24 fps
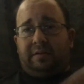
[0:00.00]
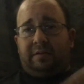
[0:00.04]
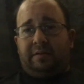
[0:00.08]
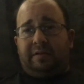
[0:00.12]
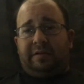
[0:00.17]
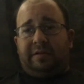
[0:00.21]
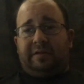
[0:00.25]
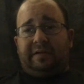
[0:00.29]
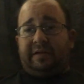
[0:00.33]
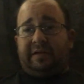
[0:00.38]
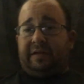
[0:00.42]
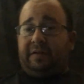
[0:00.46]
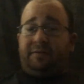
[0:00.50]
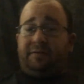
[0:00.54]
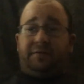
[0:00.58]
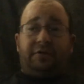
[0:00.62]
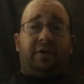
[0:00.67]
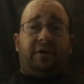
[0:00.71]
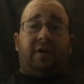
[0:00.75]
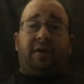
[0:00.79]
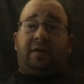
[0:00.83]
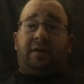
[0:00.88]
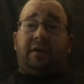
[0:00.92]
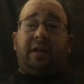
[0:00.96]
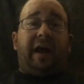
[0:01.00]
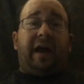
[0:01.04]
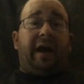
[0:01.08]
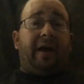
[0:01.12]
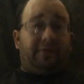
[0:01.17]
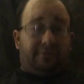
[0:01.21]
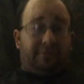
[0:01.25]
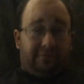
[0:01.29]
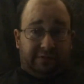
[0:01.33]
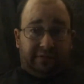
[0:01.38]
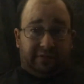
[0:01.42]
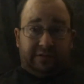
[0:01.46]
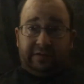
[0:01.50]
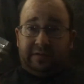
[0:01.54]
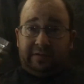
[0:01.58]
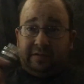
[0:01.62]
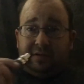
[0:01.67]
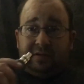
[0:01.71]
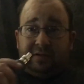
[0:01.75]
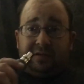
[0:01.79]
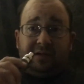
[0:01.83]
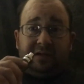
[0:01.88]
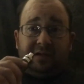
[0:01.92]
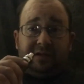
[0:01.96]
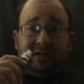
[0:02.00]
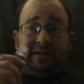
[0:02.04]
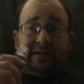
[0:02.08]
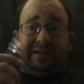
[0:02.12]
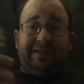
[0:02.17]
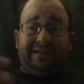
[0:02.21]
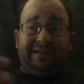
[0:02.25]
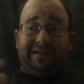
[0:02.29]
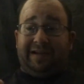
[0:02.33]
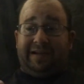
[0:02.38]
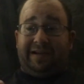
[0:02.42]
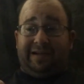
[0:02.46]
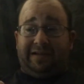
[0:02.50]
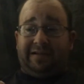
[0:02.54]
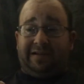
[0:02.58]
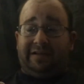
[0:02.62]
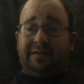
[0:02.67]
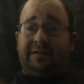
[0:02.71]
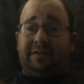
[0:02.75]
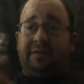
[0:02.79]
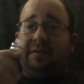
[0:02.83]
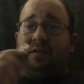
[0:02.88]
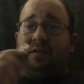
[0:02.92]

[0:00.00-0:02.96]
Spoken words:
This thing will chuck clouds. It's nice.